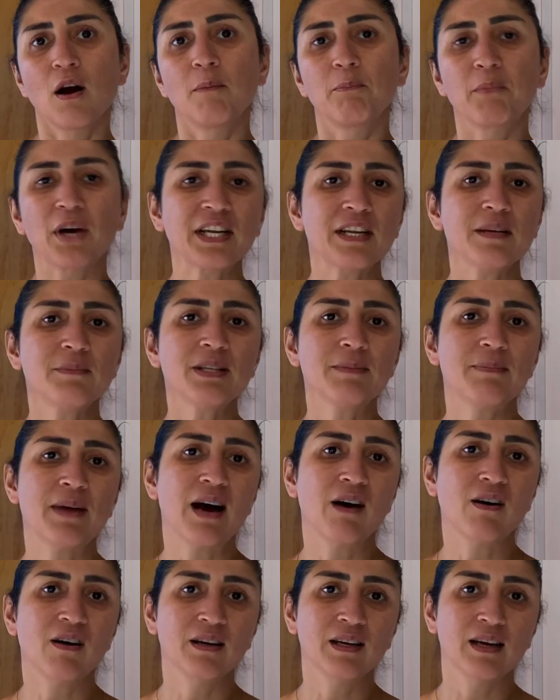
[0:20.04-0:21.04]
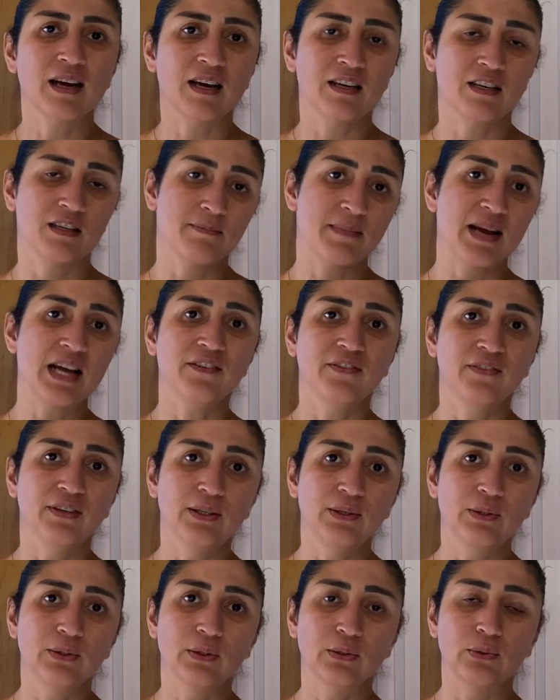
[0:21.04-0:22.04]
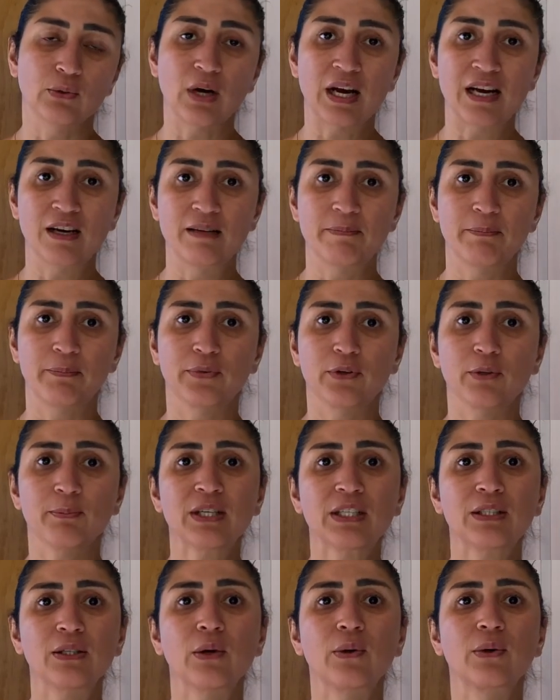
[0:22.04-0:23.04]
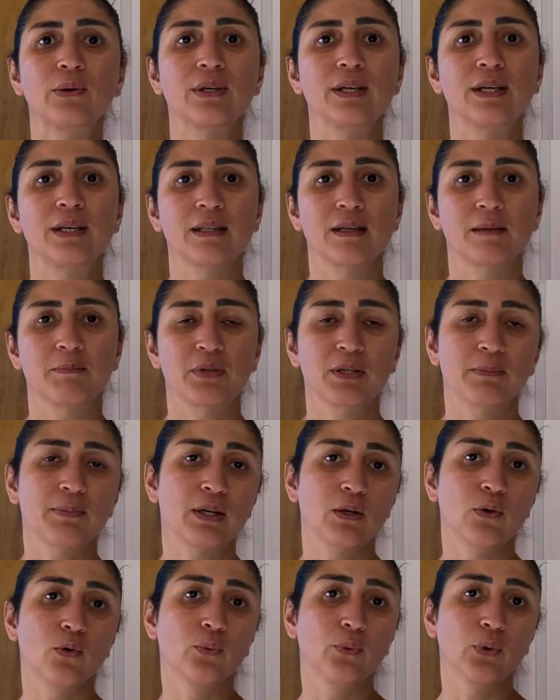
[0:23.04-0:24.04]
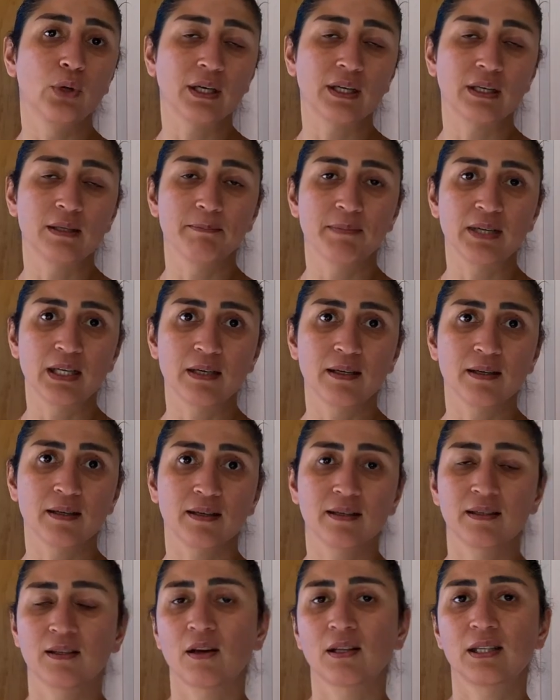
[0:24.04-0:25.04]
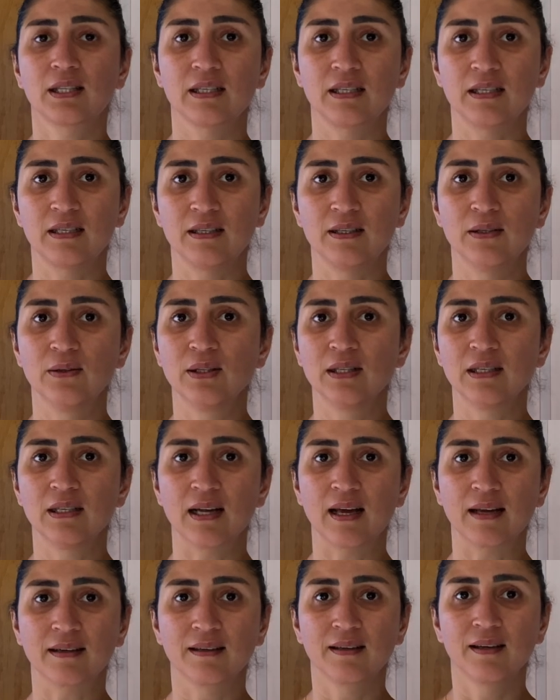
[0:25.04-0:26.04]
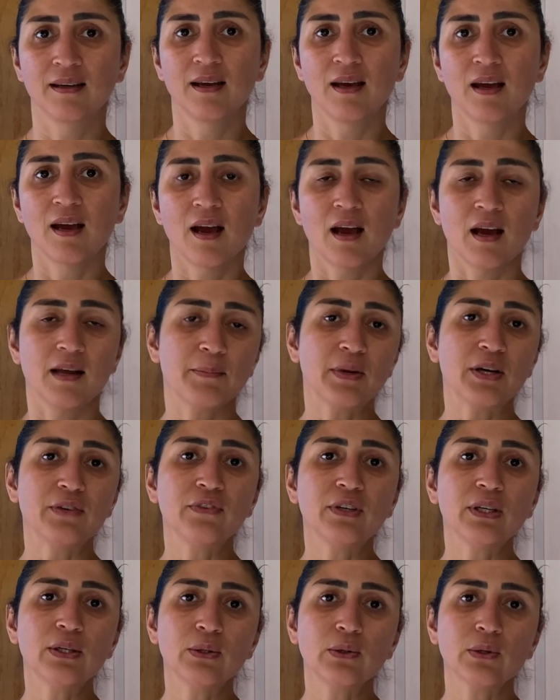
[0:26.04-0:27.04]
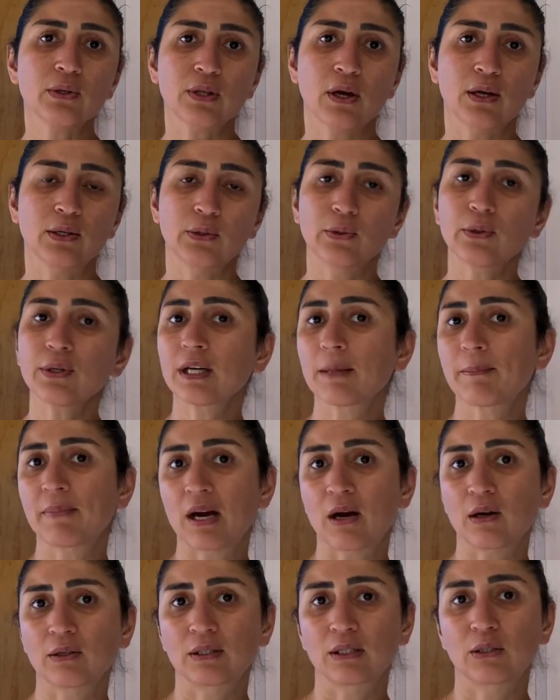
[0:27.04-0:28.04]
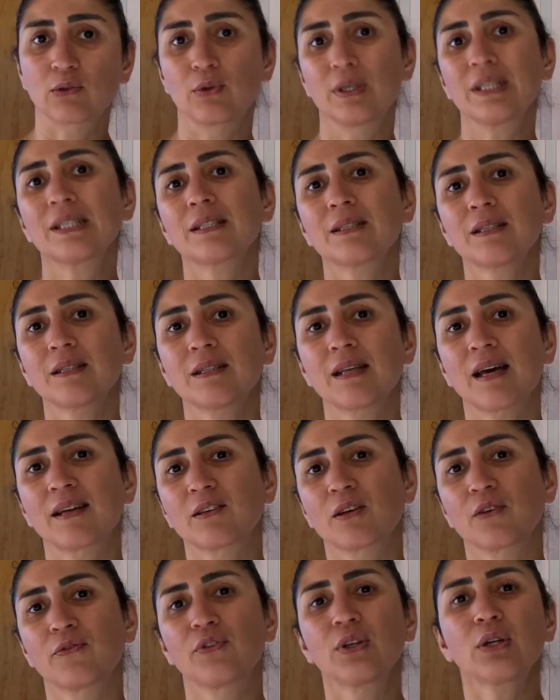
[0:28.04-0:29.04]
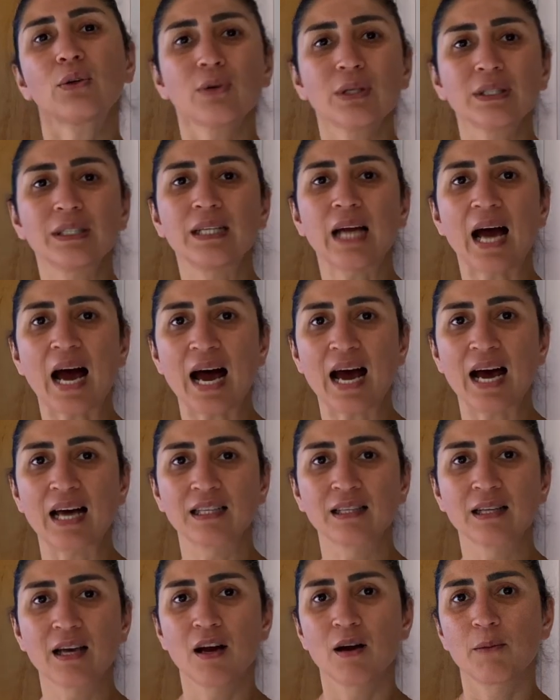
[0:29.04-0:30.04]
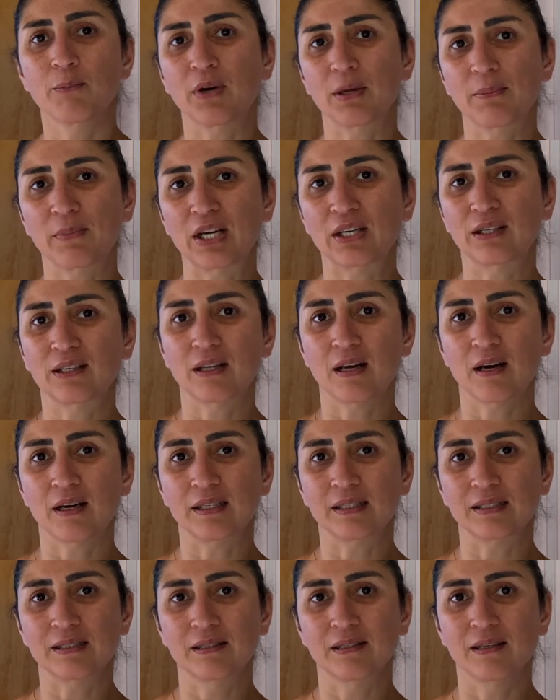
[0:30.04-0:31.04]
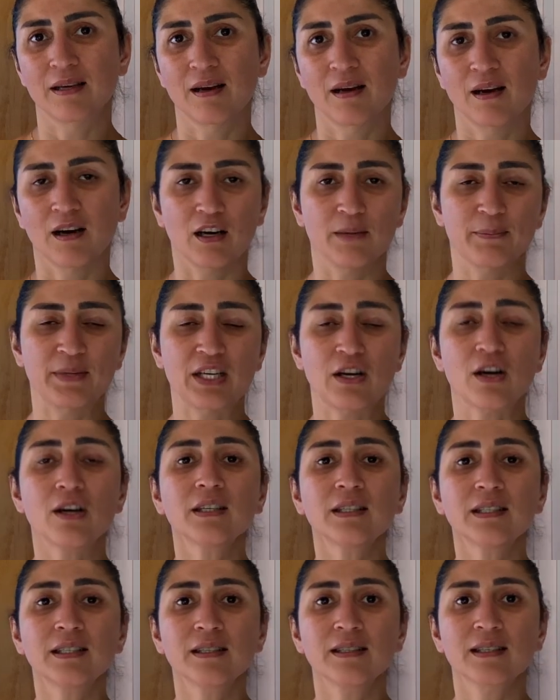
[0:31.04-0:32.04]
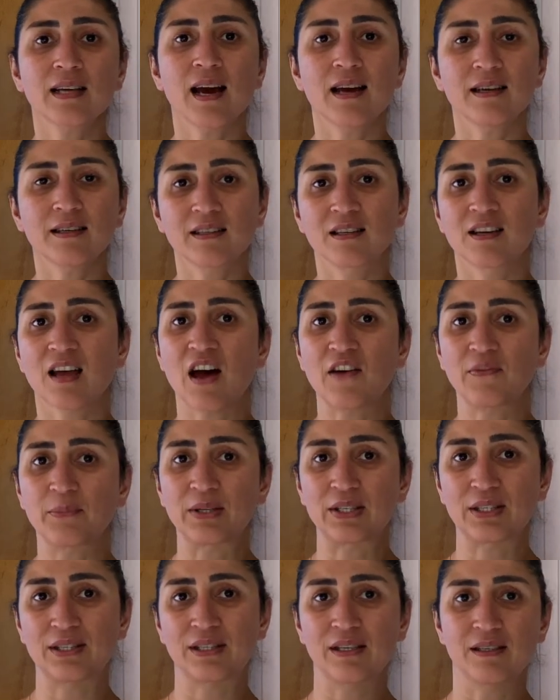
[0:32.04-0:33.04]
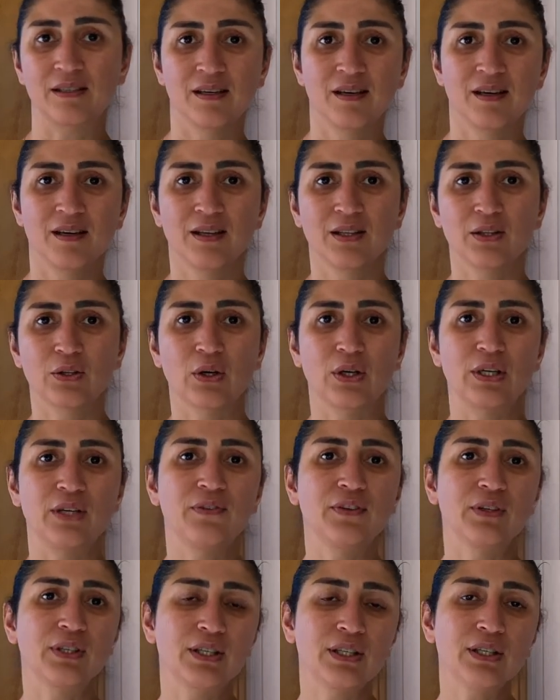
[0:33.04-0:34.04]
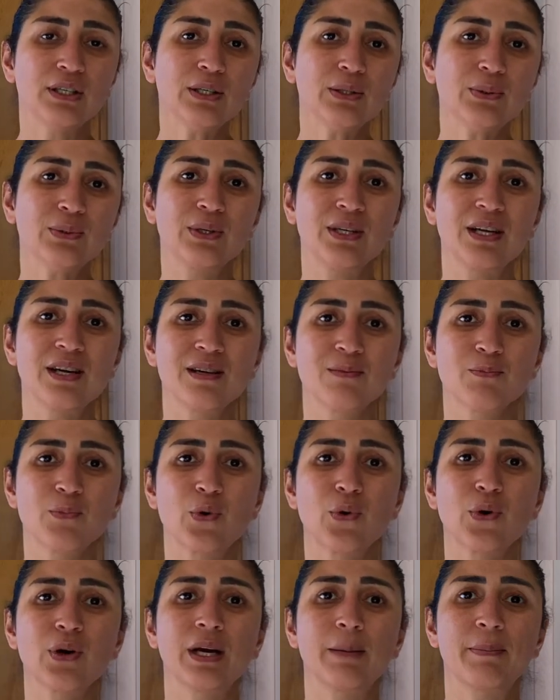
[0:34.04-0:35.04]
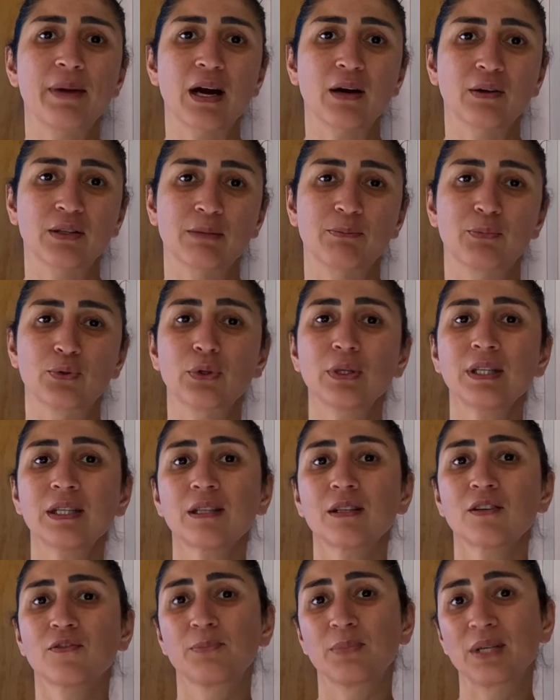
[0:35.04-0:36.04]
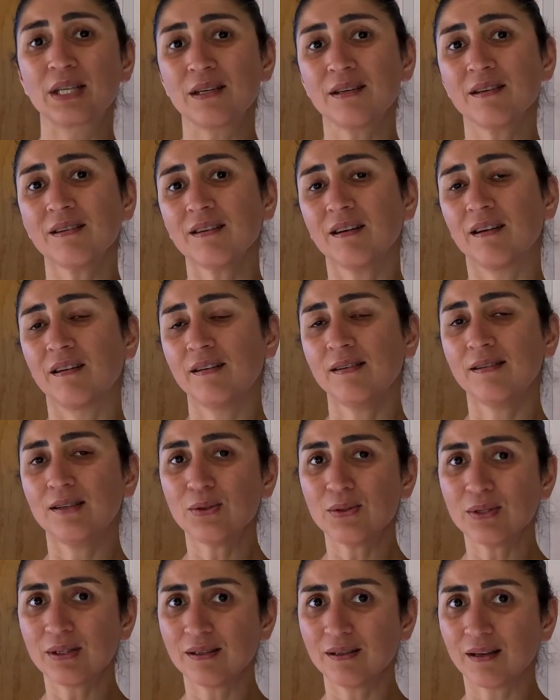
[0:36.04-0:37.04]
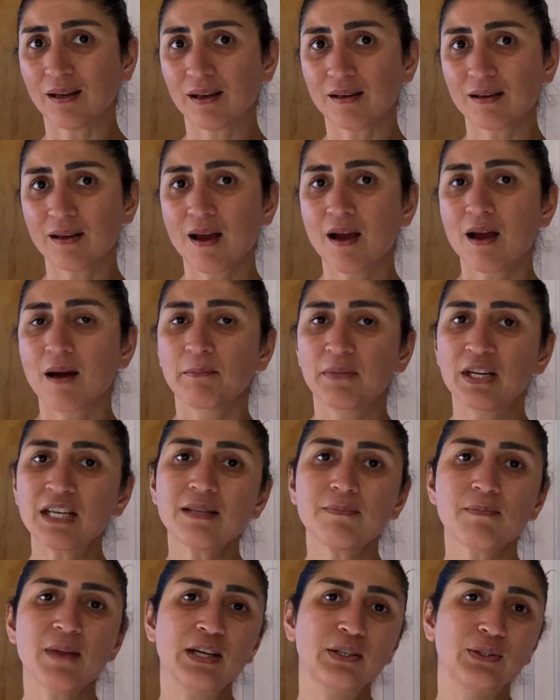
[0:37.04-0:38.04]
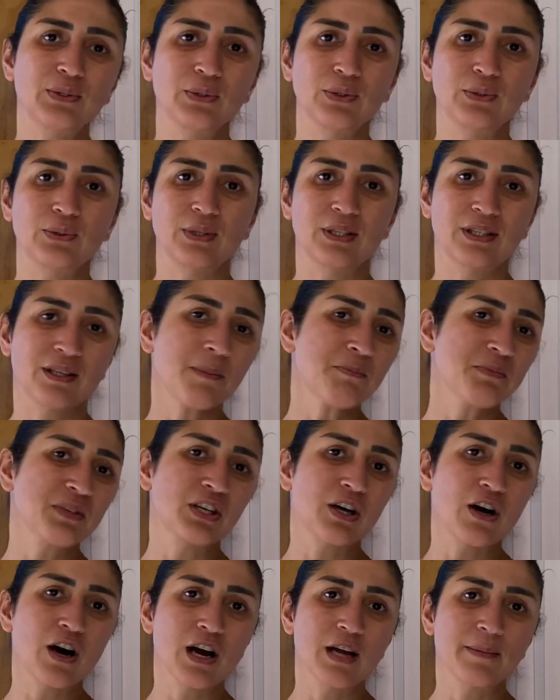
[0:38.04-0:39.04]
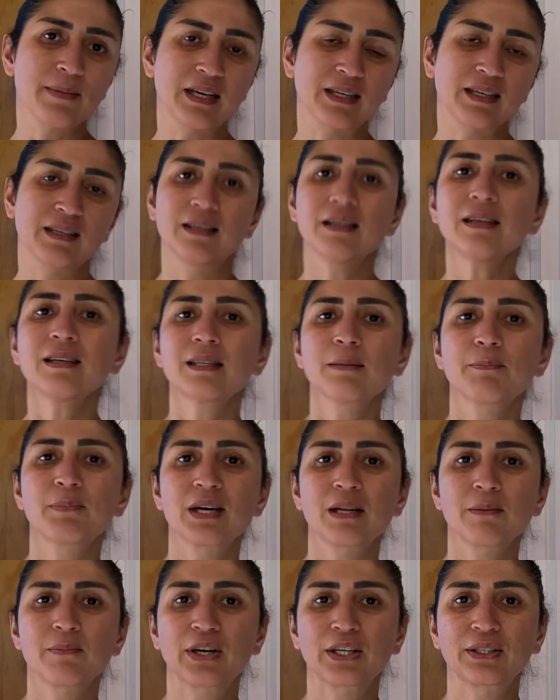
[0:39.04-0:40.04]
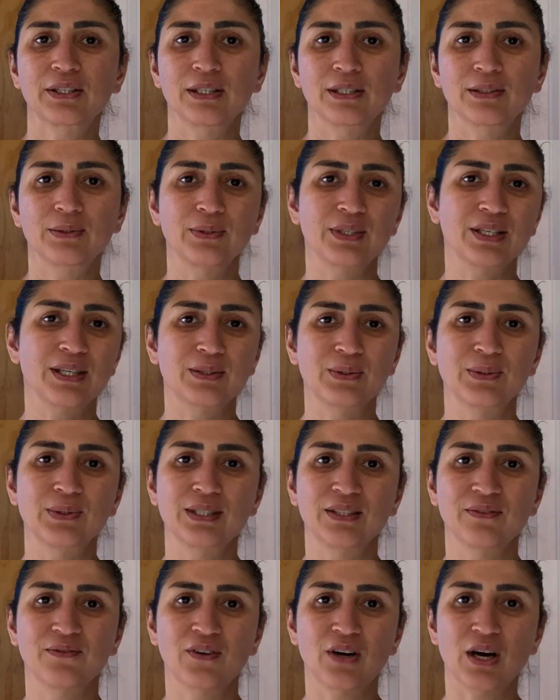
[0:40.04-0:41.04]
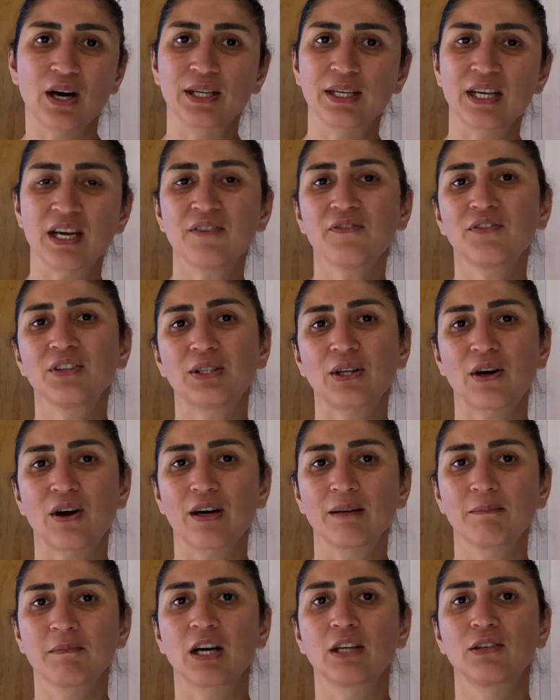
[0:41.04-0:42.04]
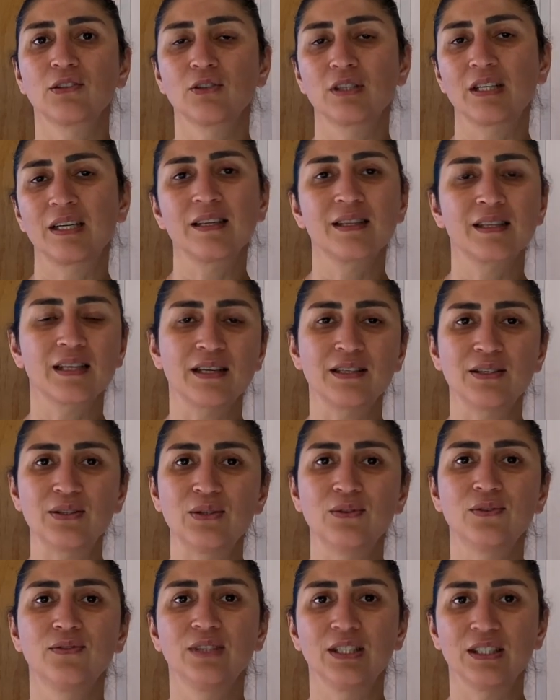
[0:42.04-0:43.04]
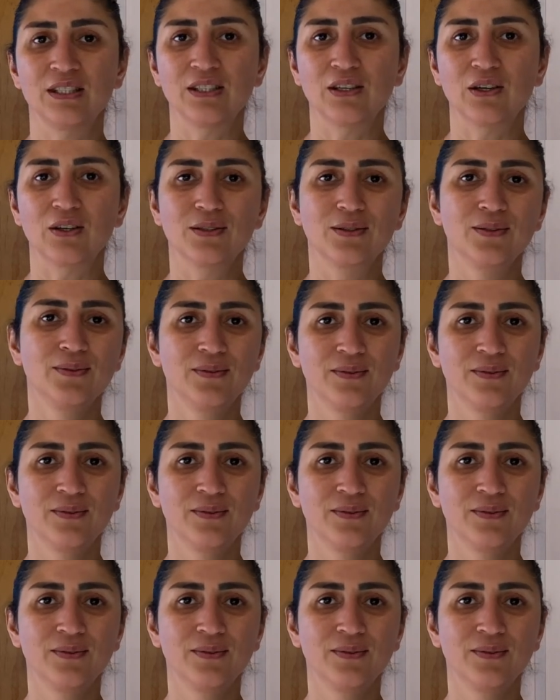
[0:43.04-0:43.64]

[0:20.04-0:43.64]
My name is Bahara and I make videos to help property owners and people who work in building industry in New Zealand. In my videos, I talk about the questions that are frequently asked by my clients. I'm an architect and a draft person. So if you're keen to learn more about the process of building in New Zealand, please make sure to subscribe and click the bell button to get notified every time I release a new video.